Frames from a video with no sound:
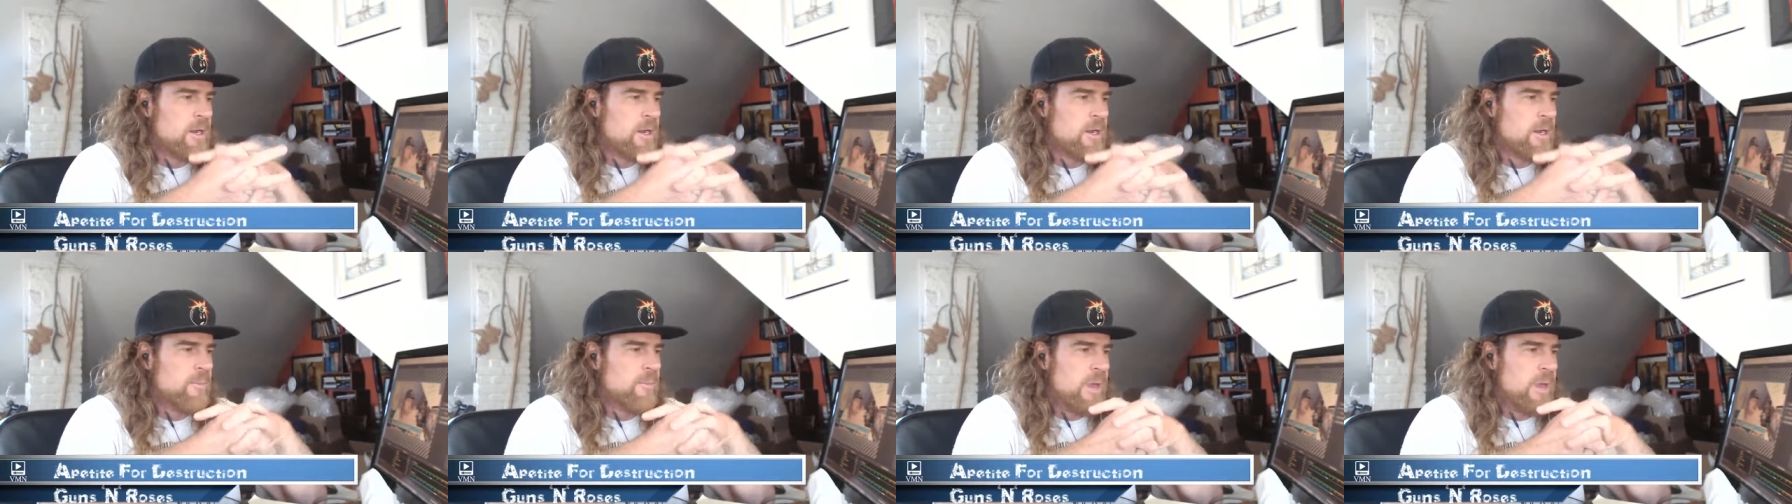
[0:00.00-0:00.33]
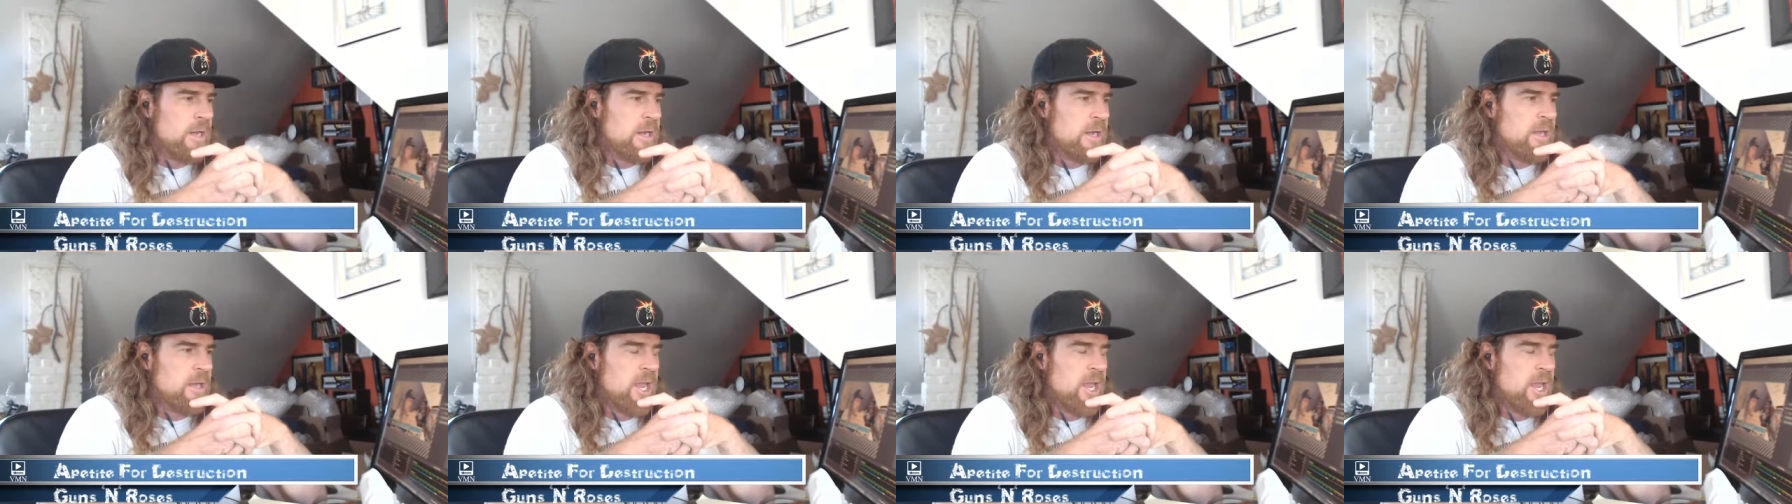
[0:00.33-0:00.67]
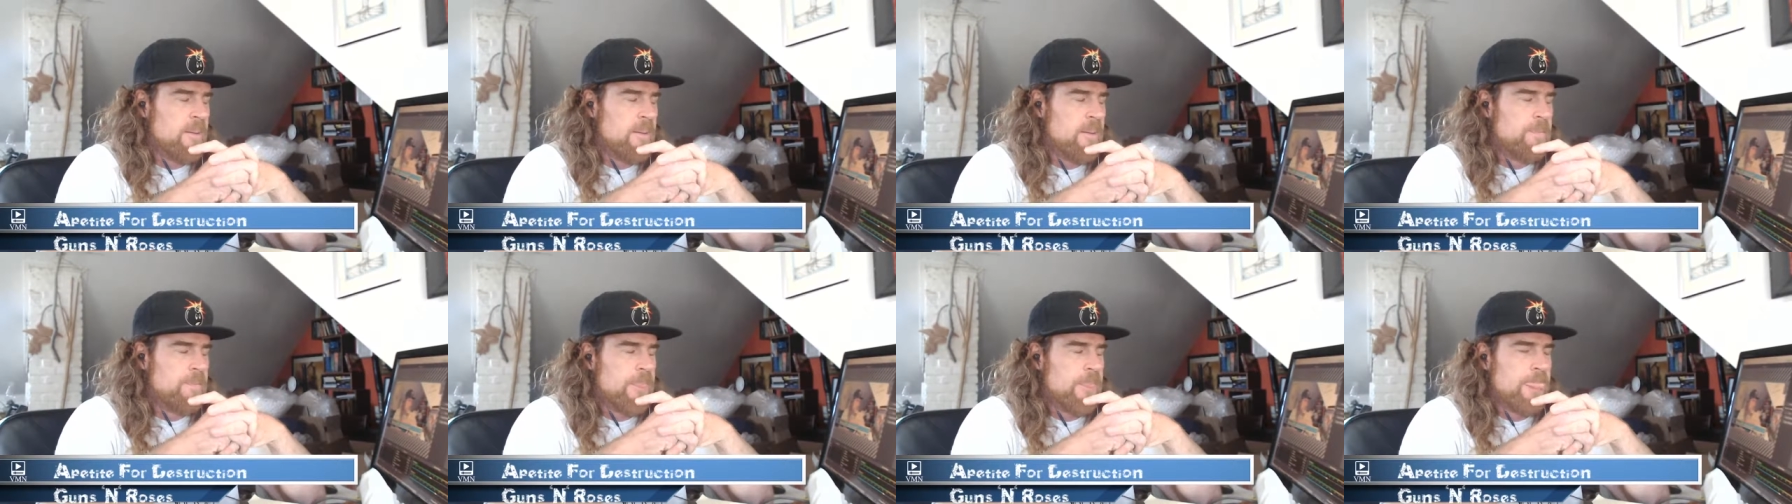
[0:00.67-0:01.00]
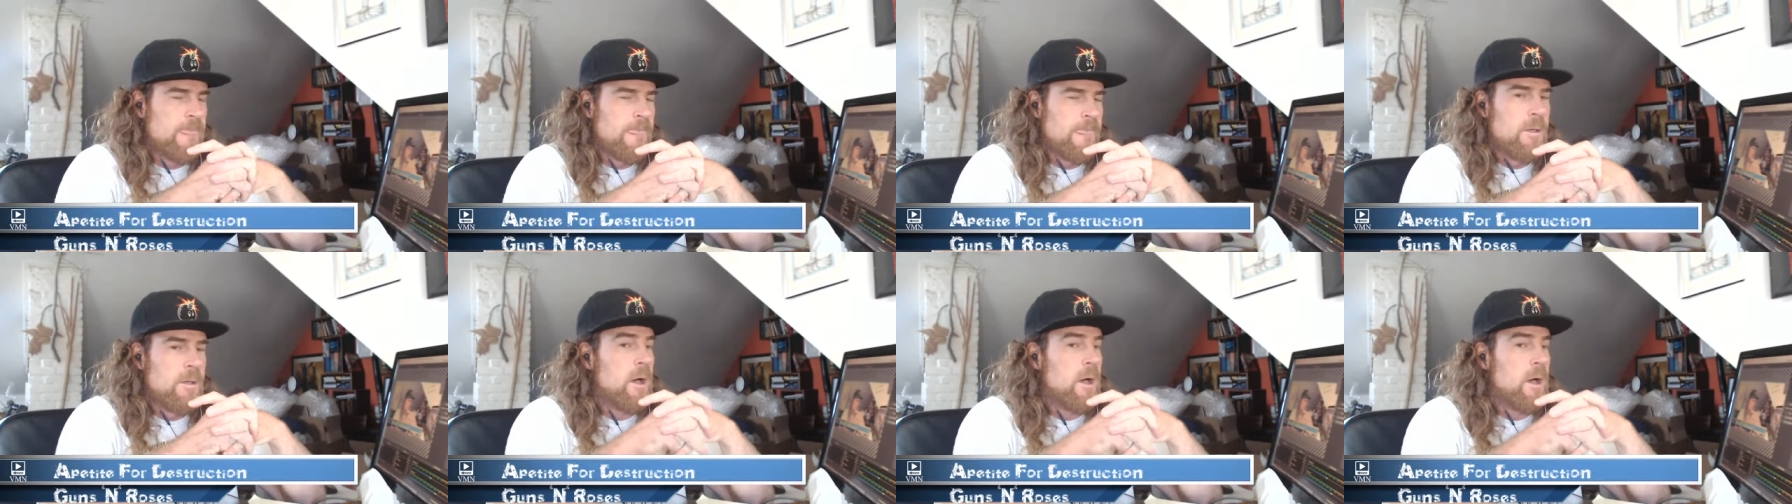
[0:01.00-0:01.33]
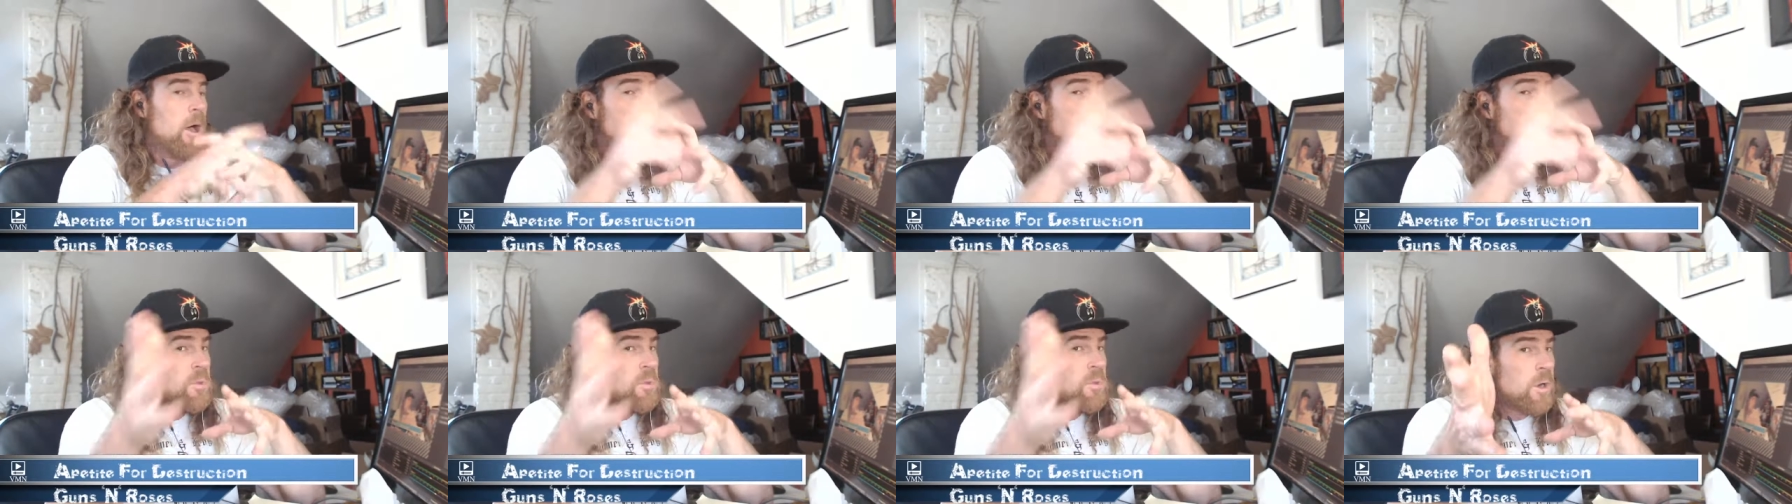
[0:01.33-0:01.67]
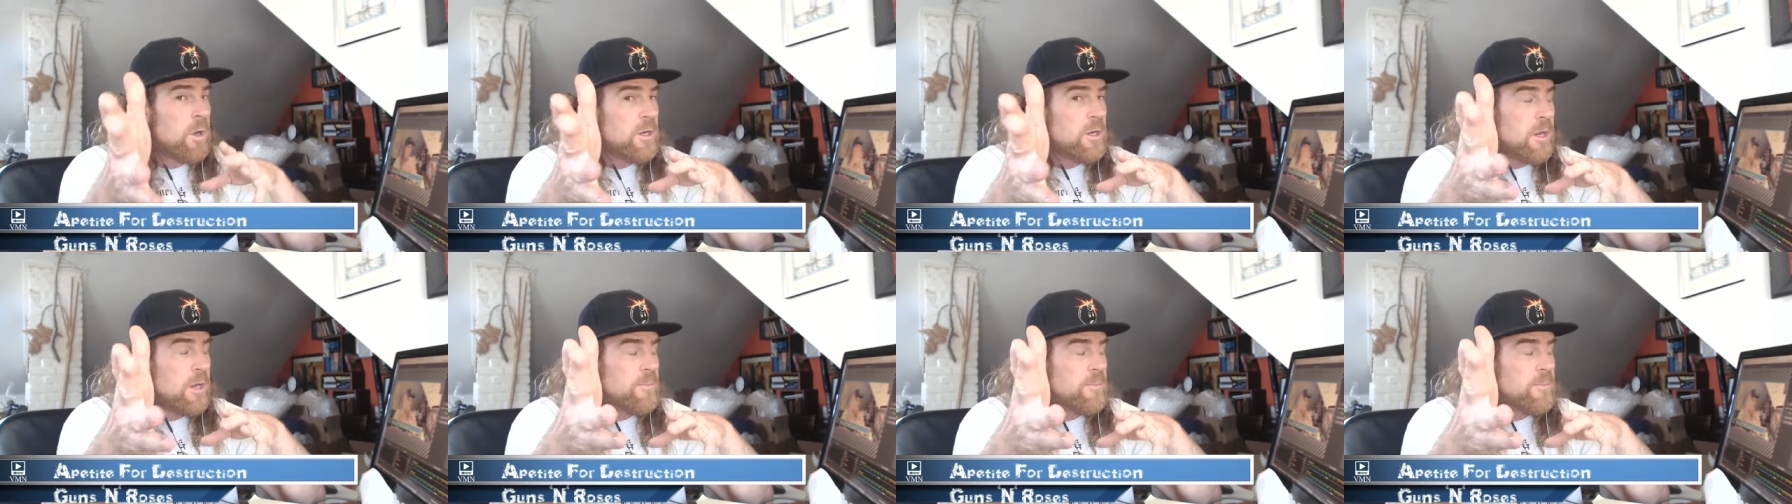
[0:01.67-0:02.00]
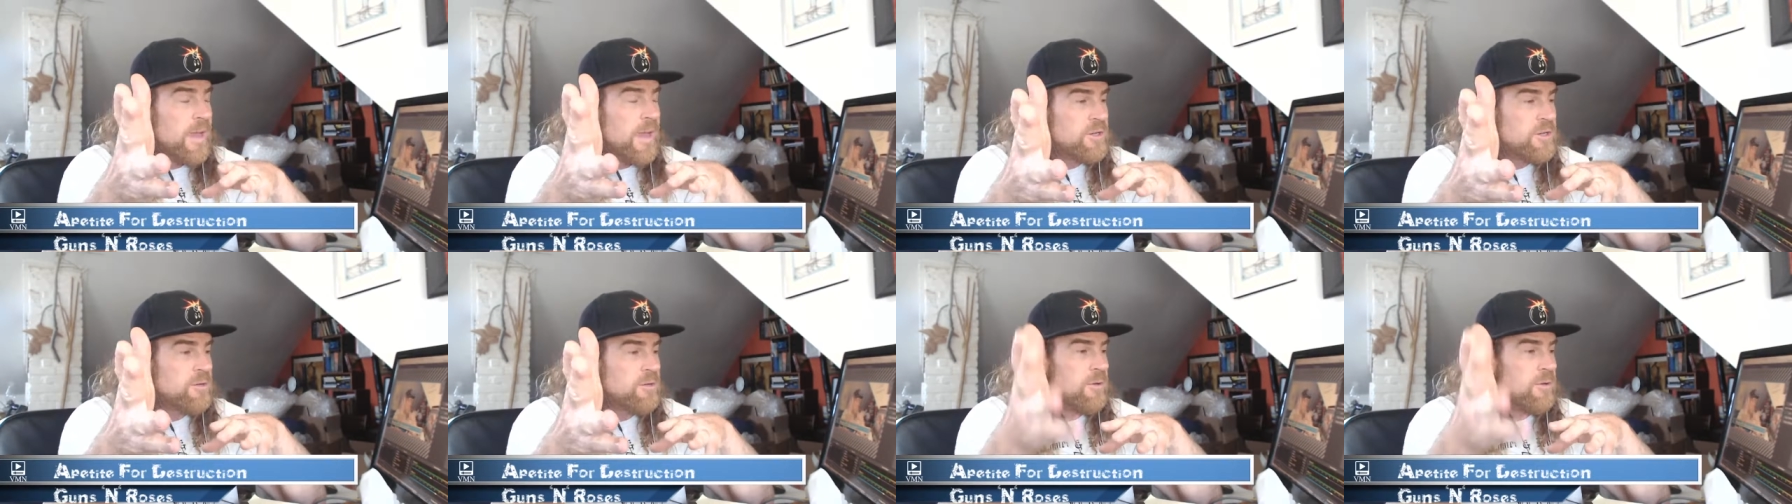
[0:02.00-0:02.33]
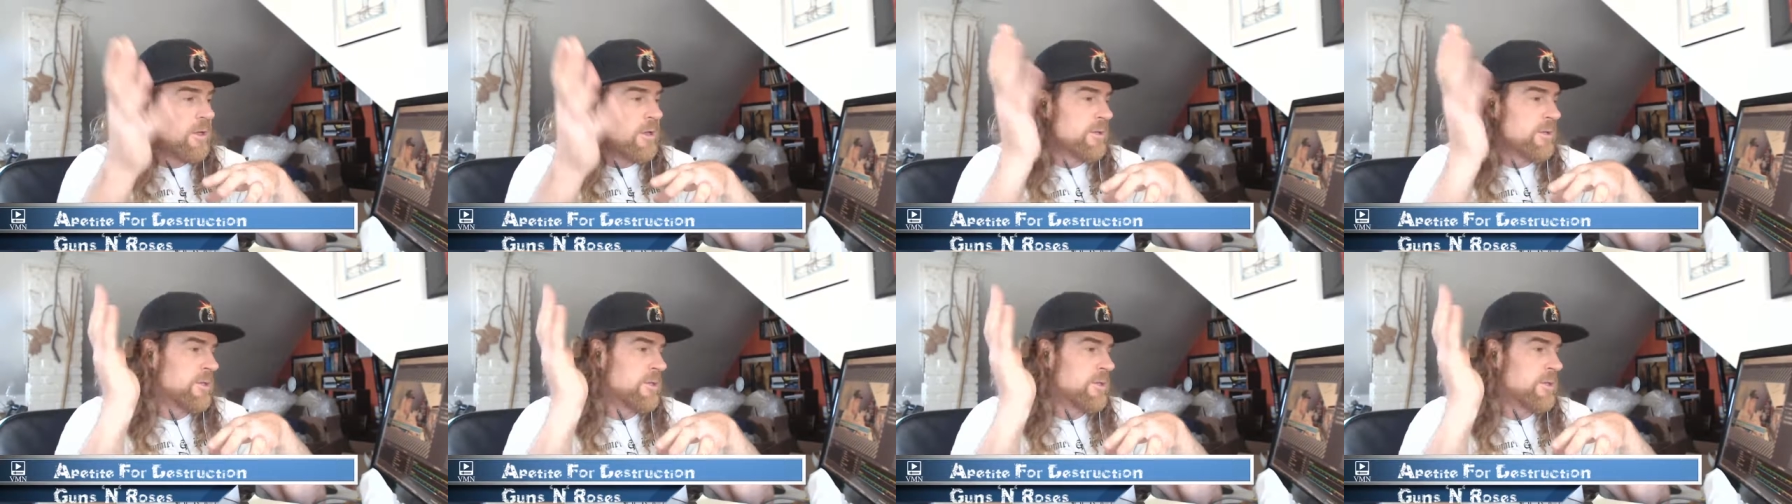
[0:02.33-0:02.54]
on Bandcamp. Also working on Patreon,